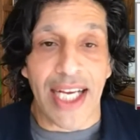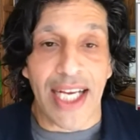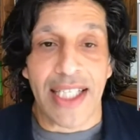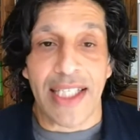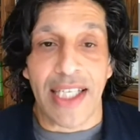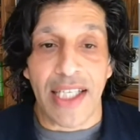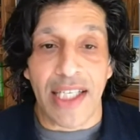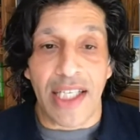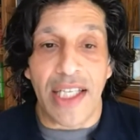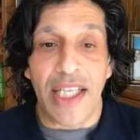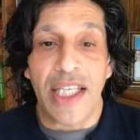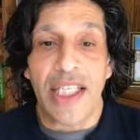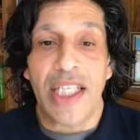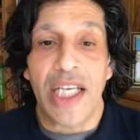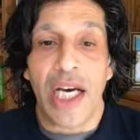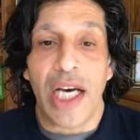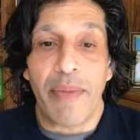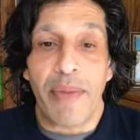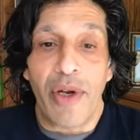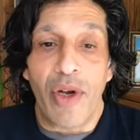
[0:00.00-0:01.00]
guess the
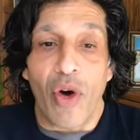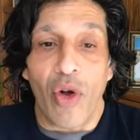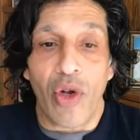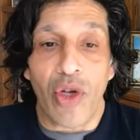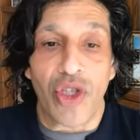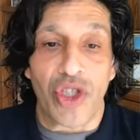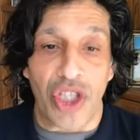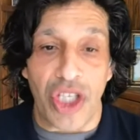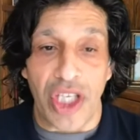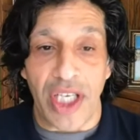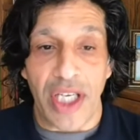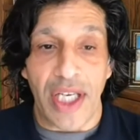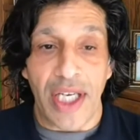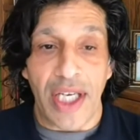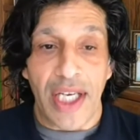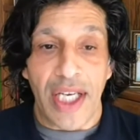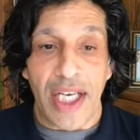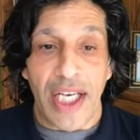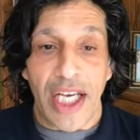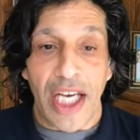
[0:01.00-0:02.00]
terminology
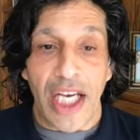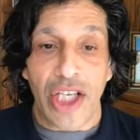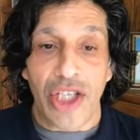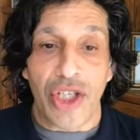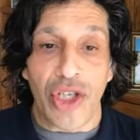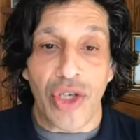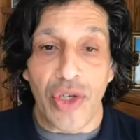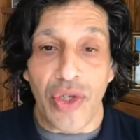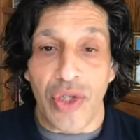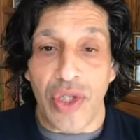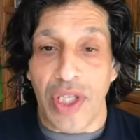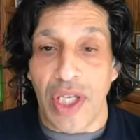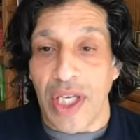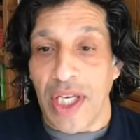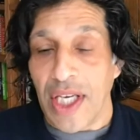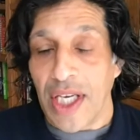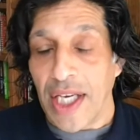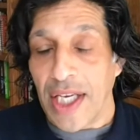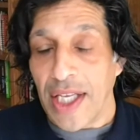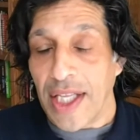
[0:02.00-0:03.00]
issues
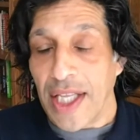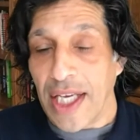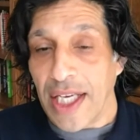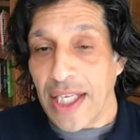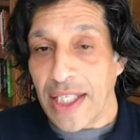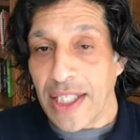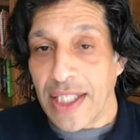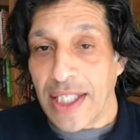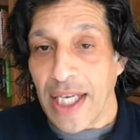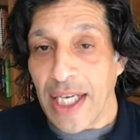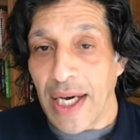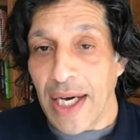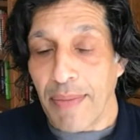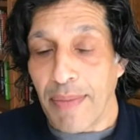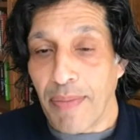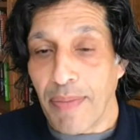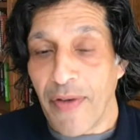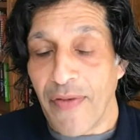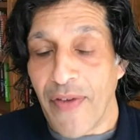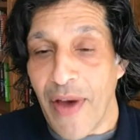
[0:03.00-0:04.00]
that
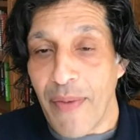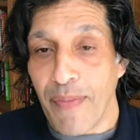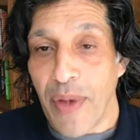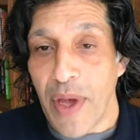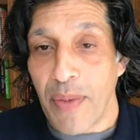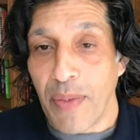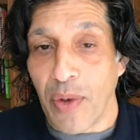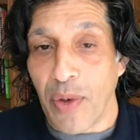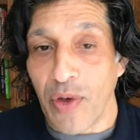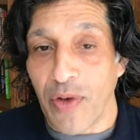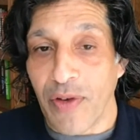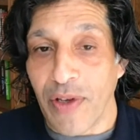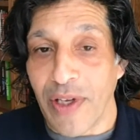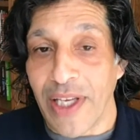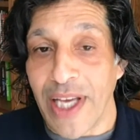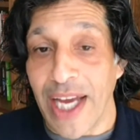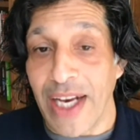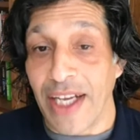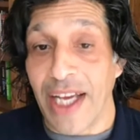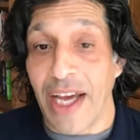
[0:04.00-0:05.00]
prevent people
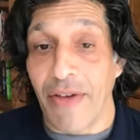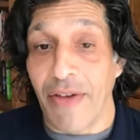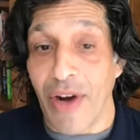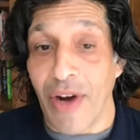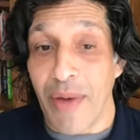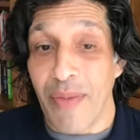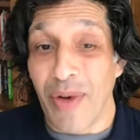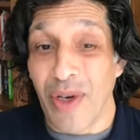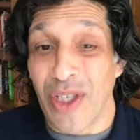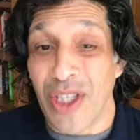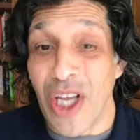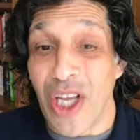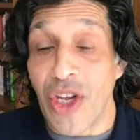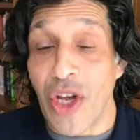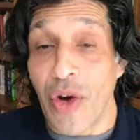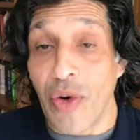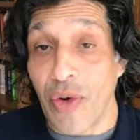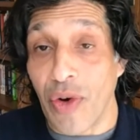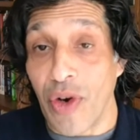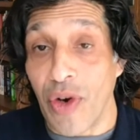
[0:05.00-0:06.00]
getting it right because they
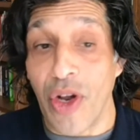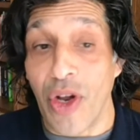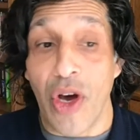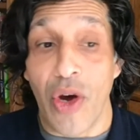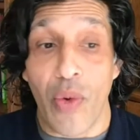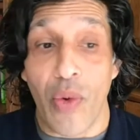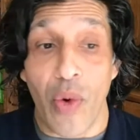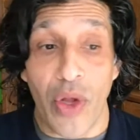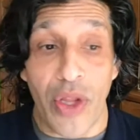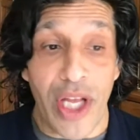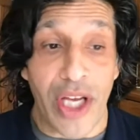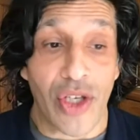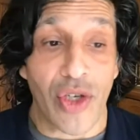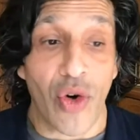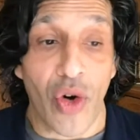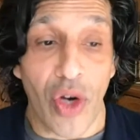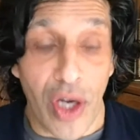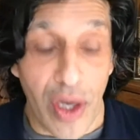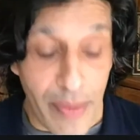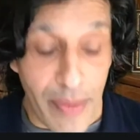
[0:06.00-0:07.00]
don't know what they're
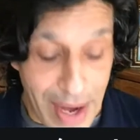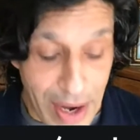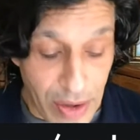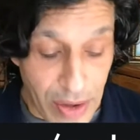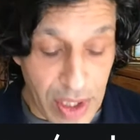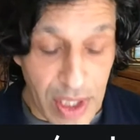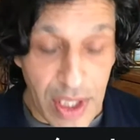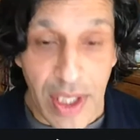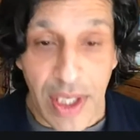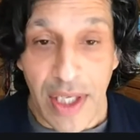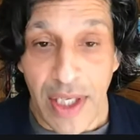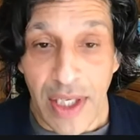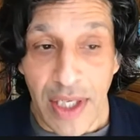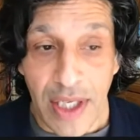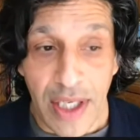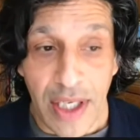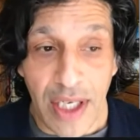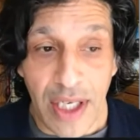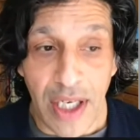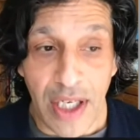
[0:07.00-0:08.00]
talking about
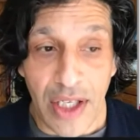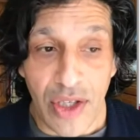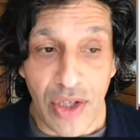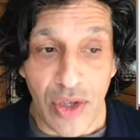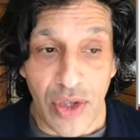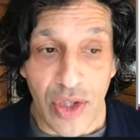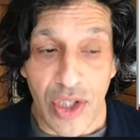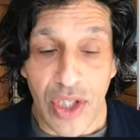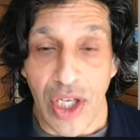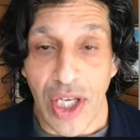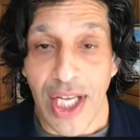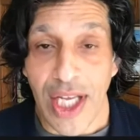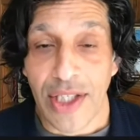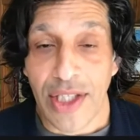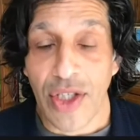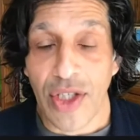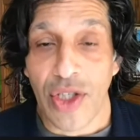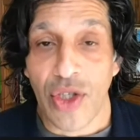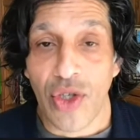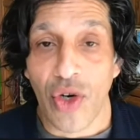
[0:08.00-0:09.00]
early doors. So let's
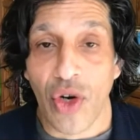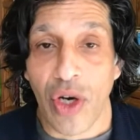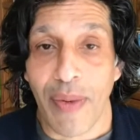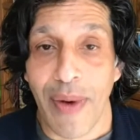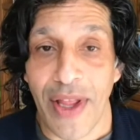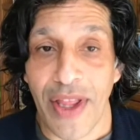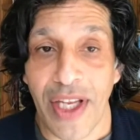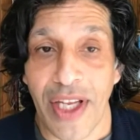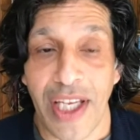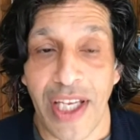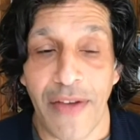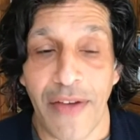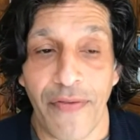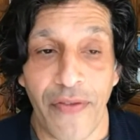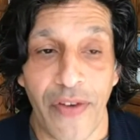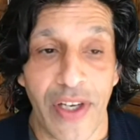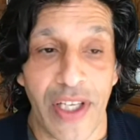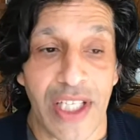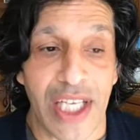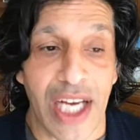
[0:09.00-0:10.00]
just talk about the
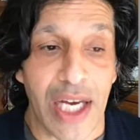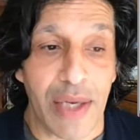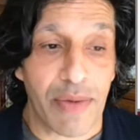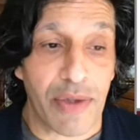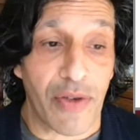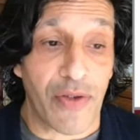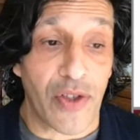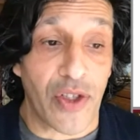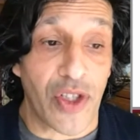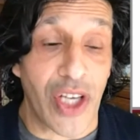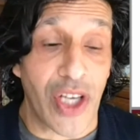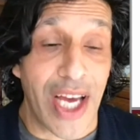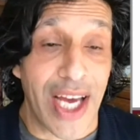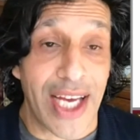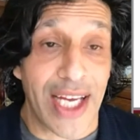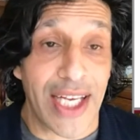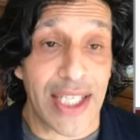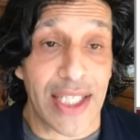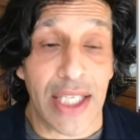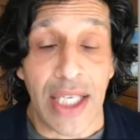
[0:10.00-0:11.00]
different types of
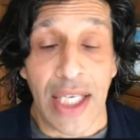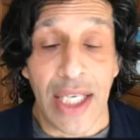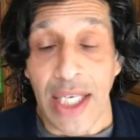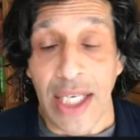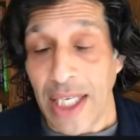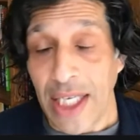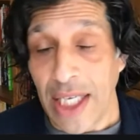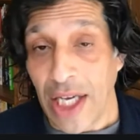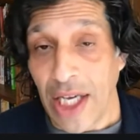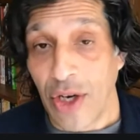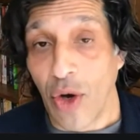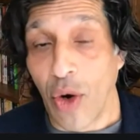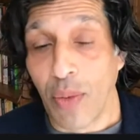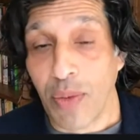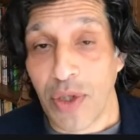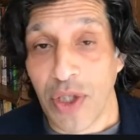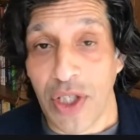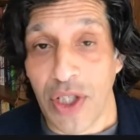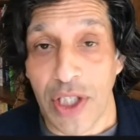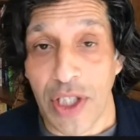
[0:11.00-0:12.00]
shares and
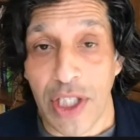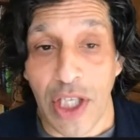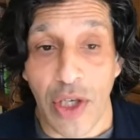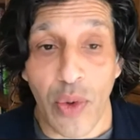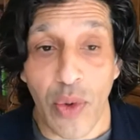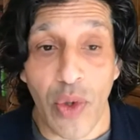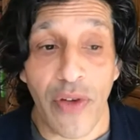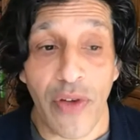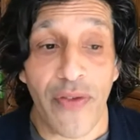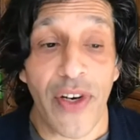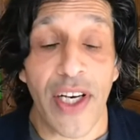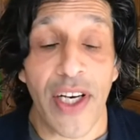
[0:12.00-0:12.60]
options that you will have